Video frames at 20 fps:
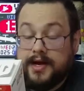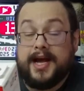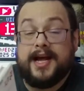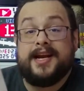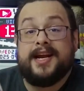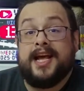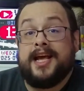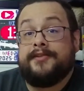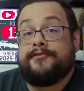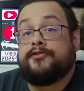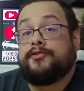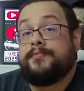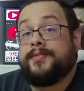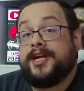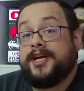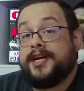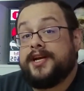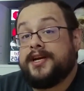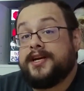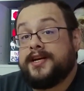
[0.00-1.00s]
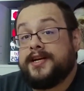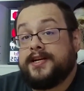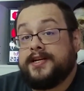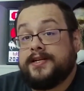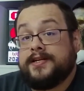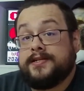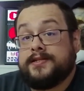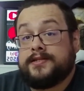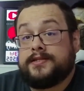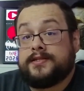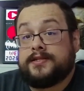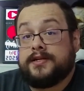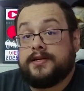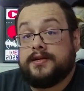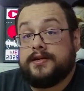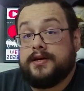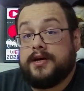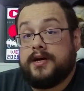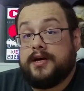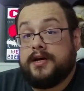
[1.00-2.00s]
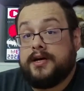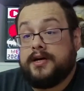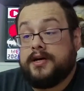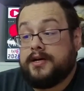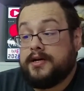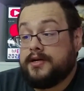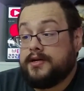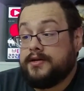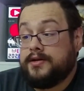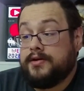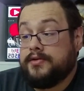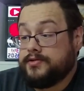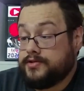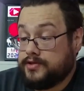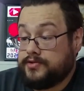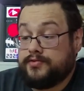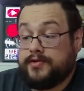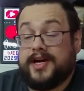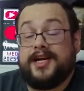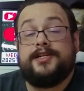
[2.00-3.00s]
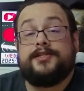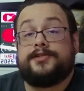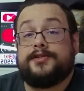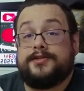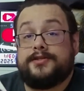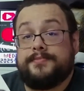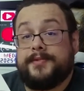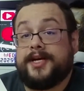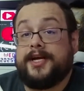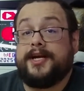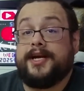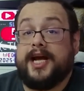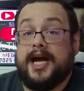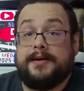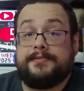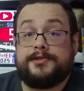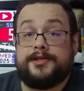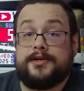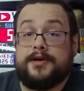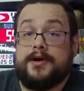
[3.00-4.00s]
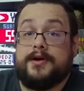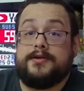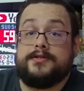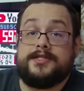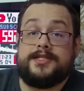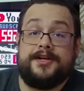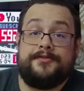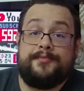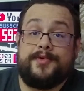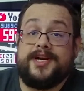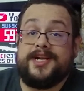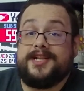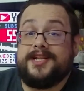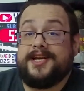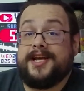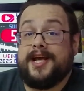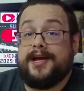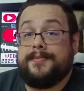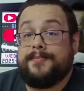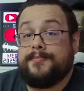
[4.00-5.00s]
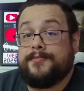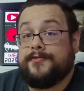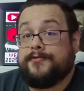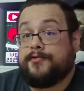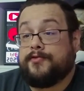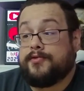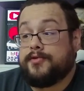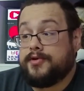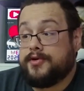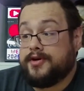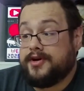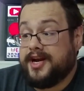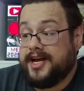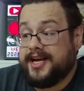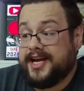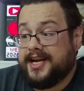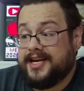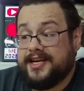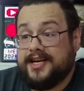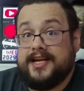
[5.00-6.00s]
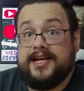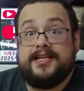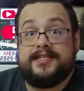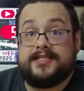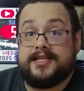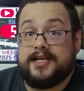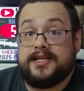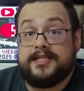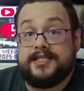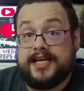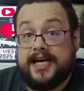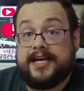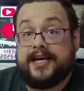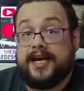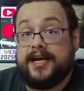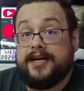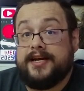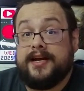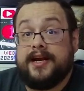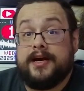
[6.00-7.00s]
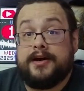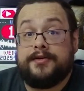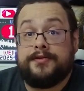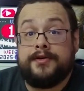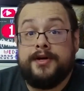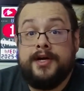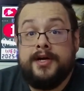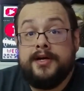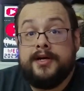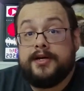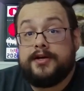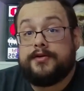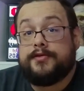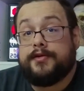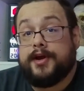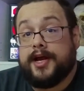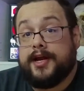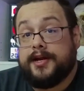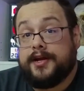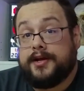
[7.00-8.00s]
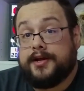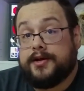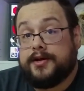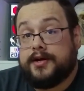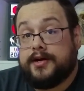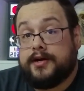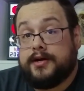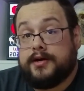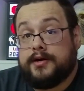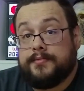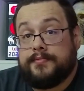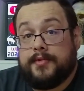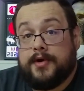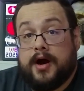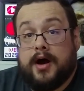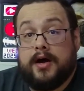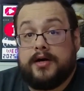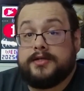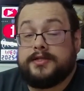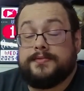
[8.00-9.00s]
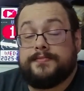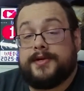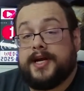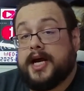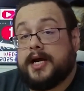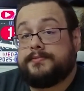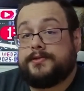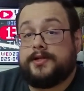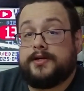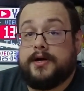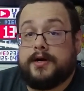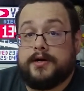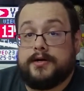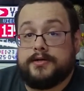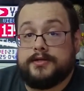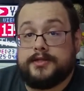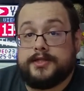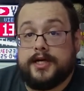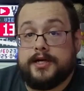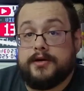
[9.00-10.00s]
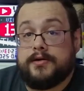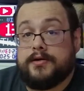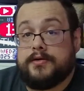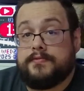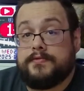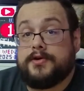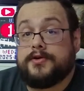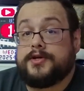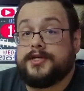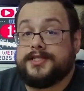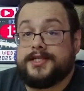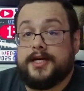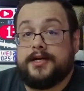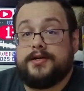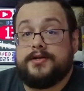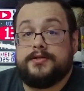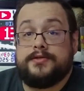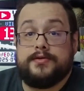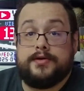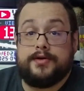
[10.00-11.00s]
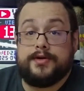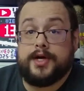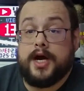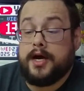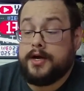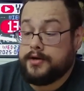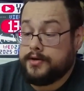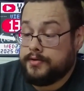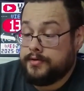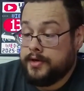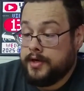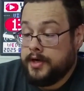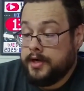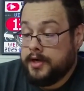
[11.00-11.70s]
And AVerMedia is no stranger to making capture cards. They've been in the game for like at least a decade now, creating awesome capture cards, and are a real contender to Elgato.